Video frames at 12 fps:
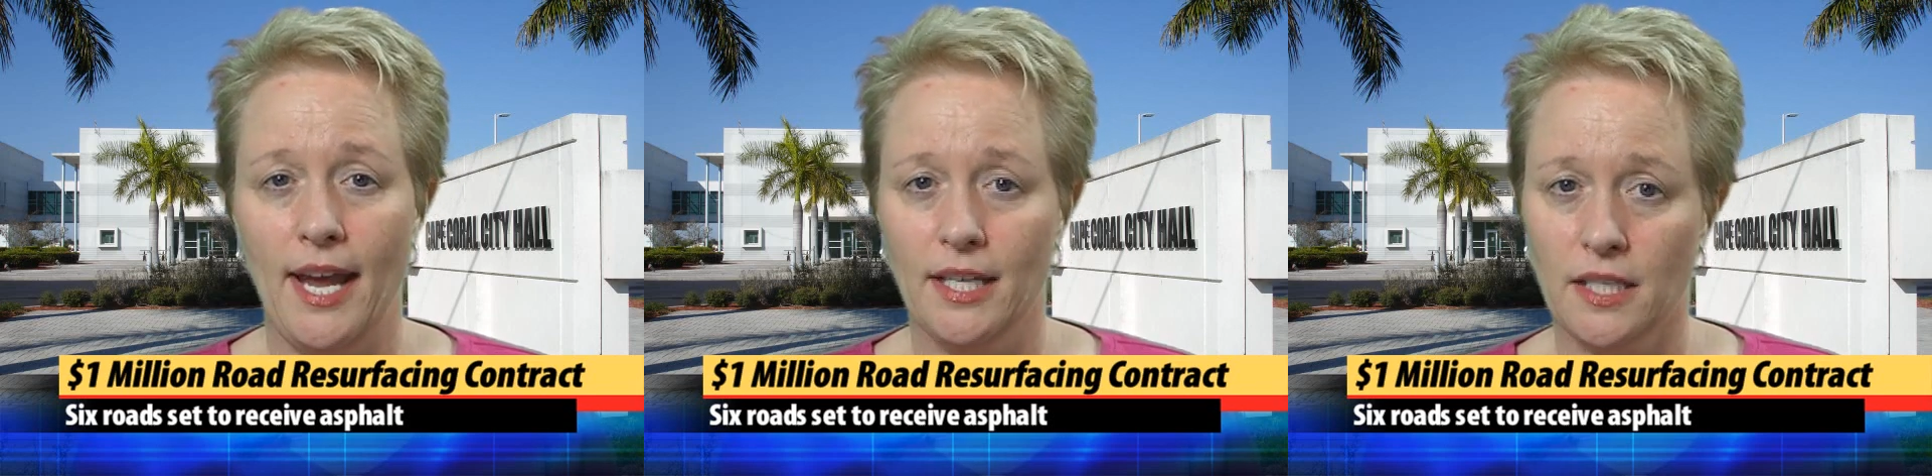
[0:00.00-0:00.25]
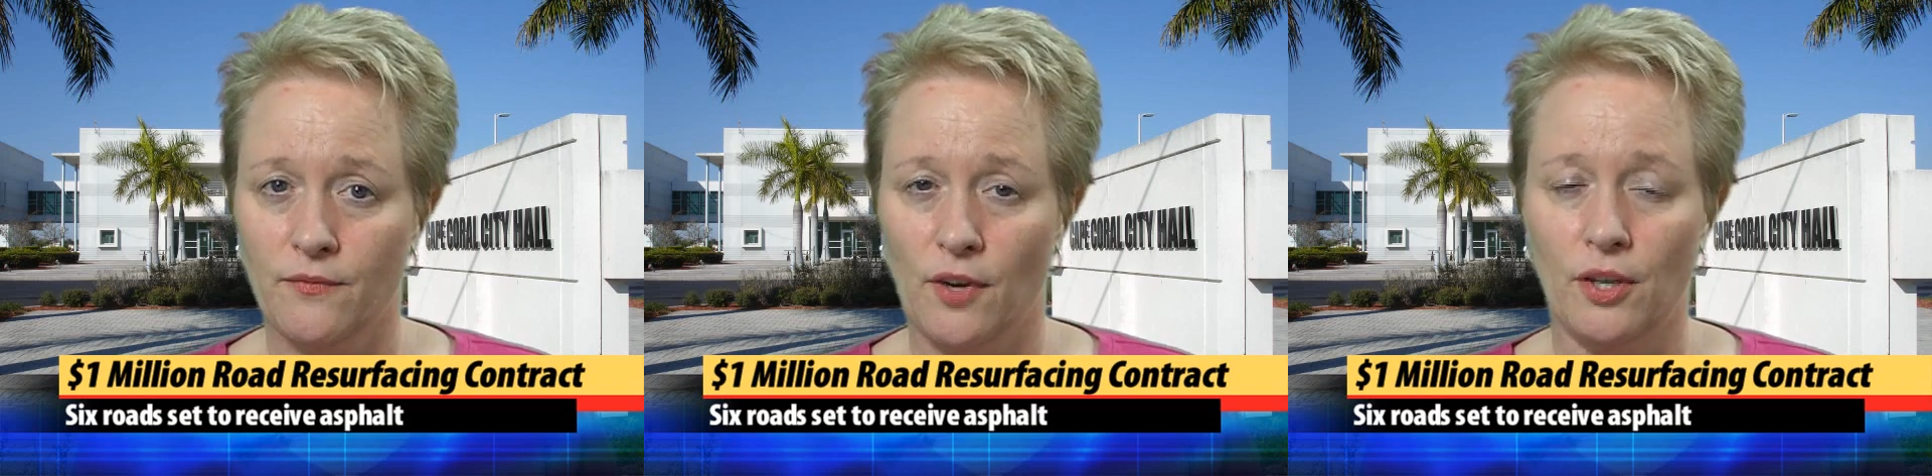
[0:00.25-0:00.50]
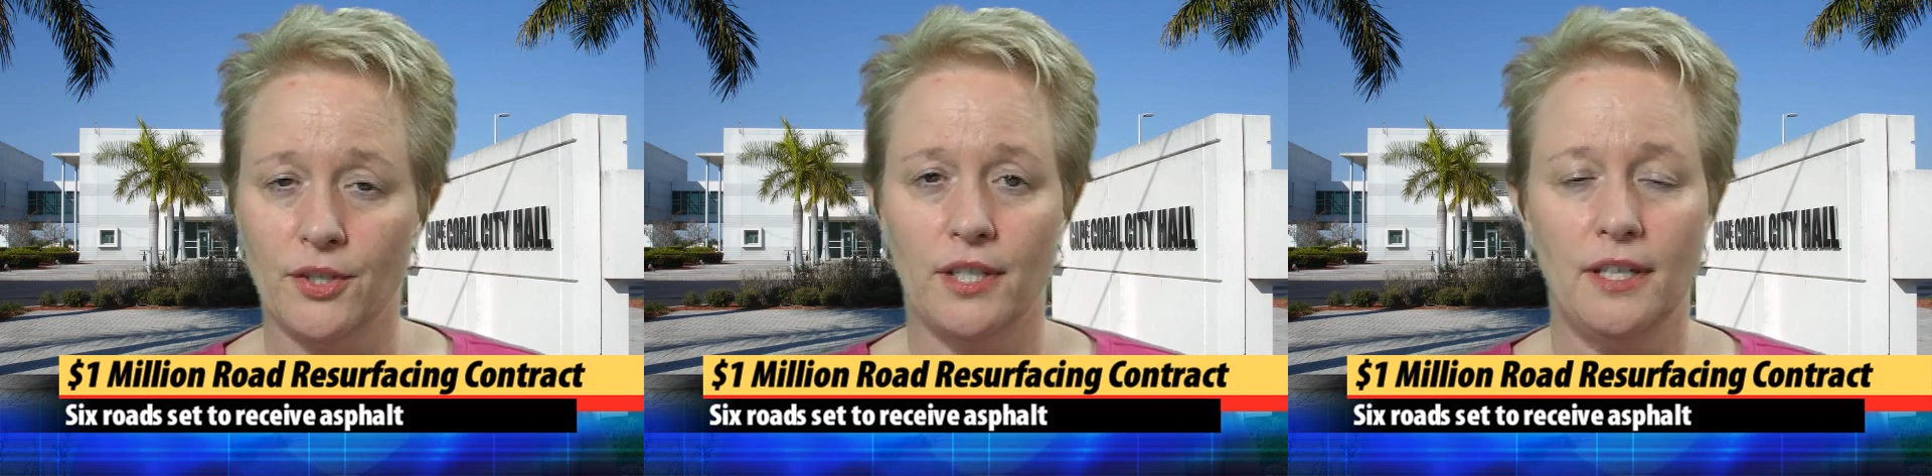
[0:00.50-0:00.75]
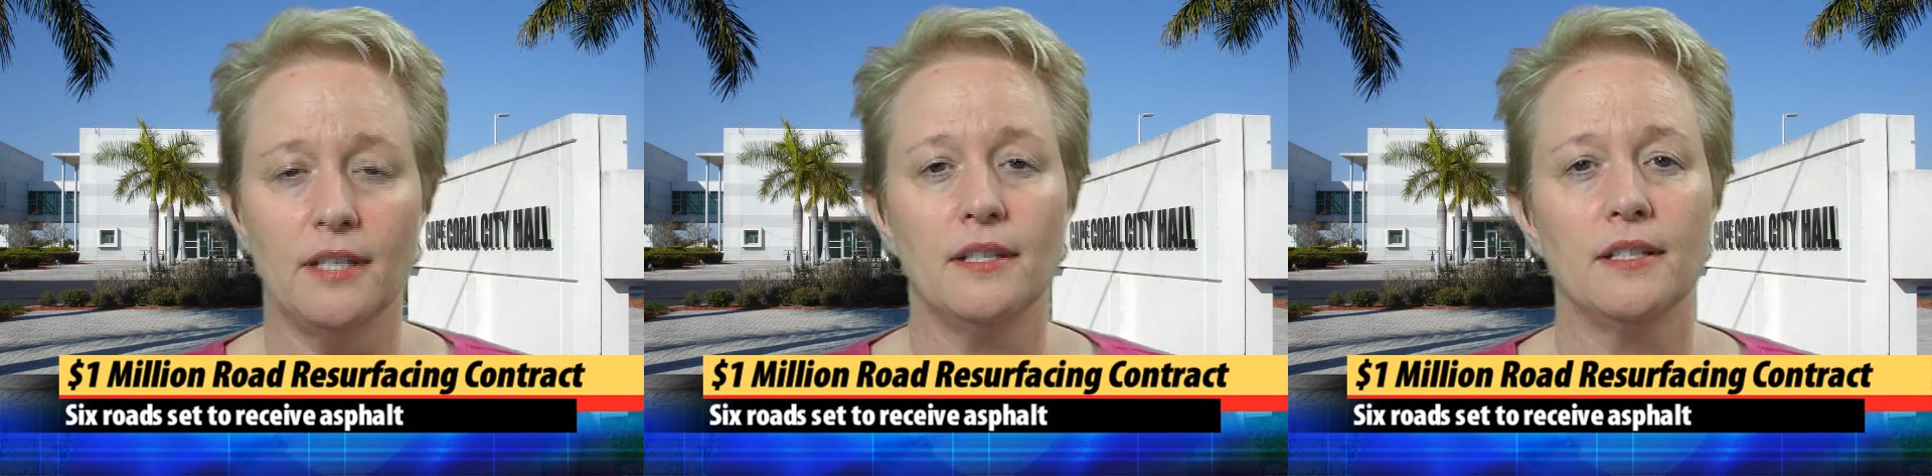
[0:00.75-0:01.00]
asphalt
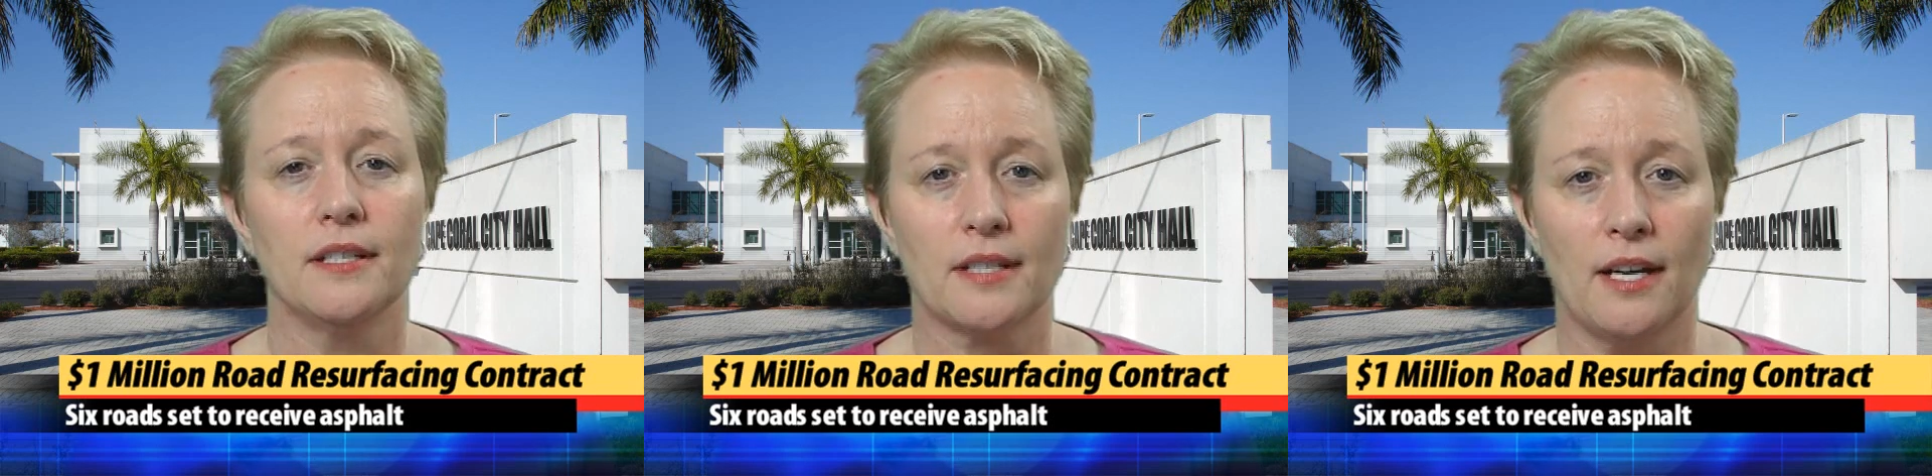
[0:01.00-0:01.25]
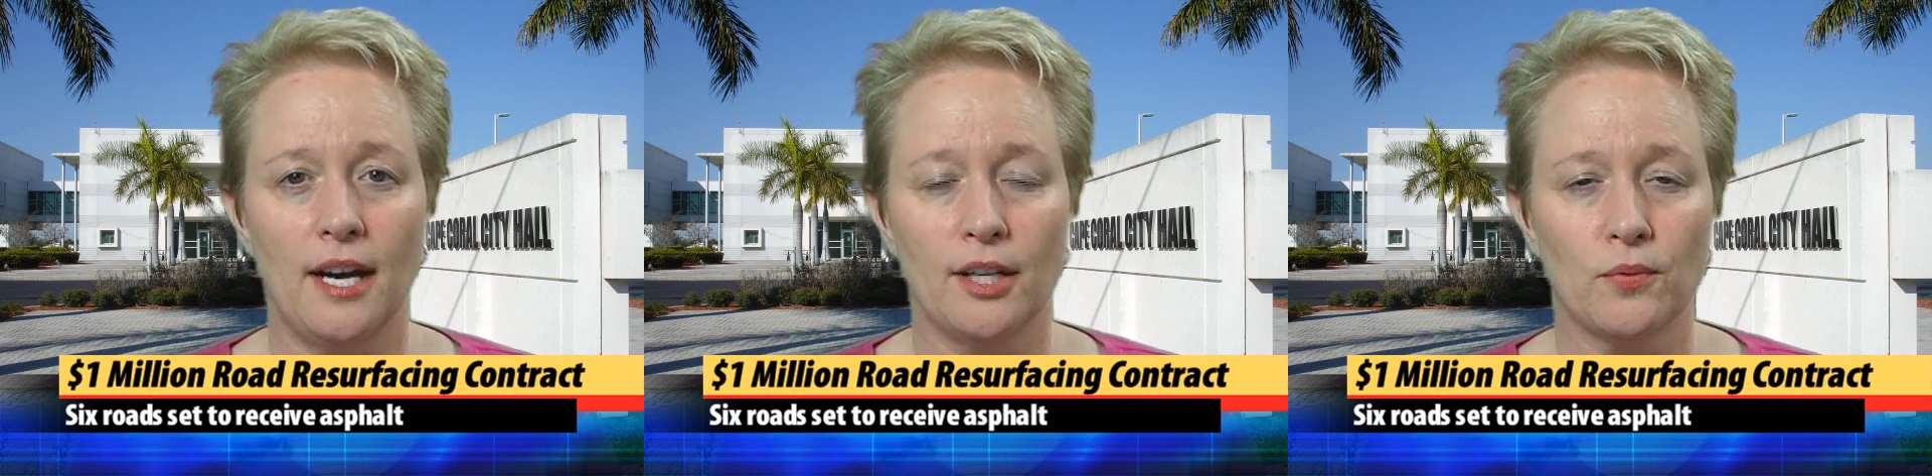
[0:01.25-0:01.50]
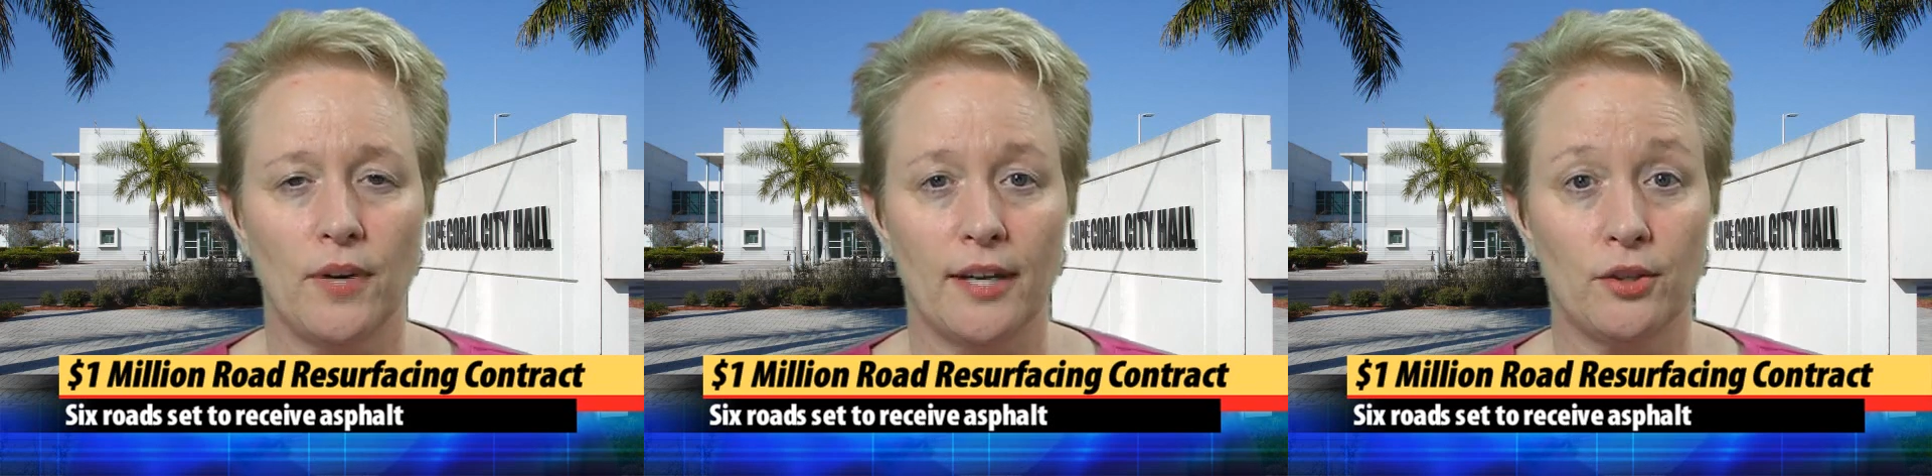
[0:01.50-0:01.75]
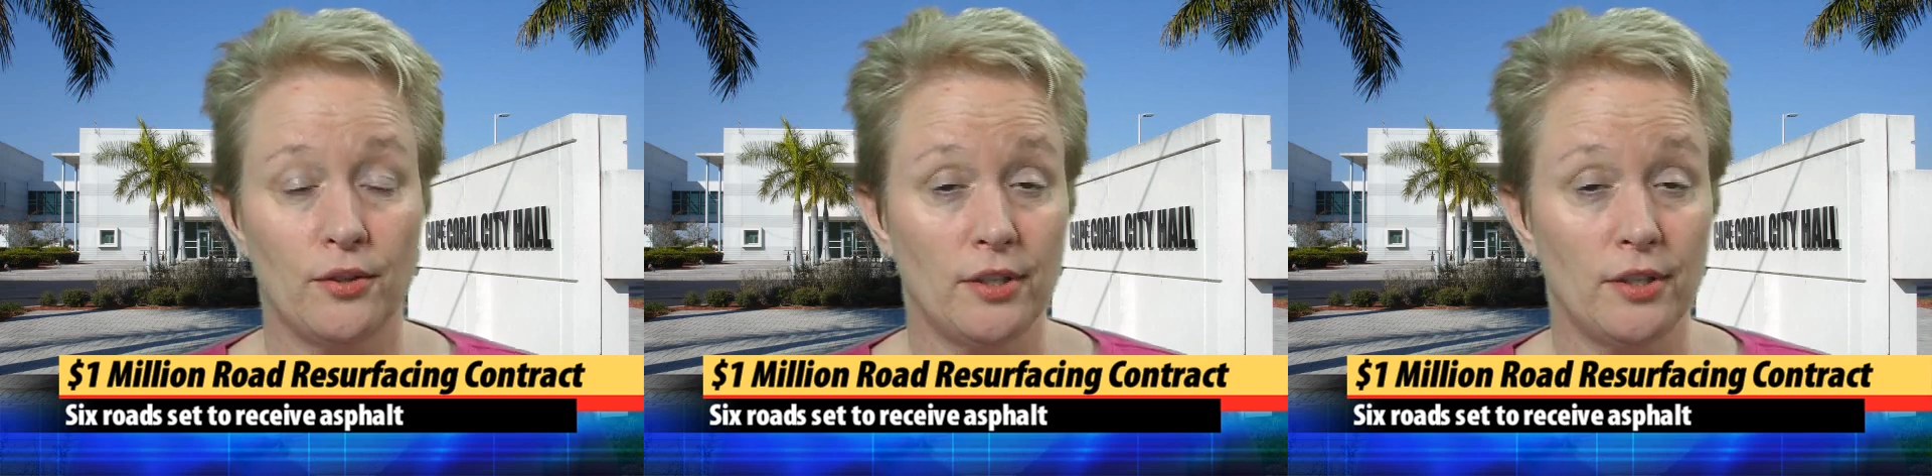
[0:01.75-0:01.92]
in this contract.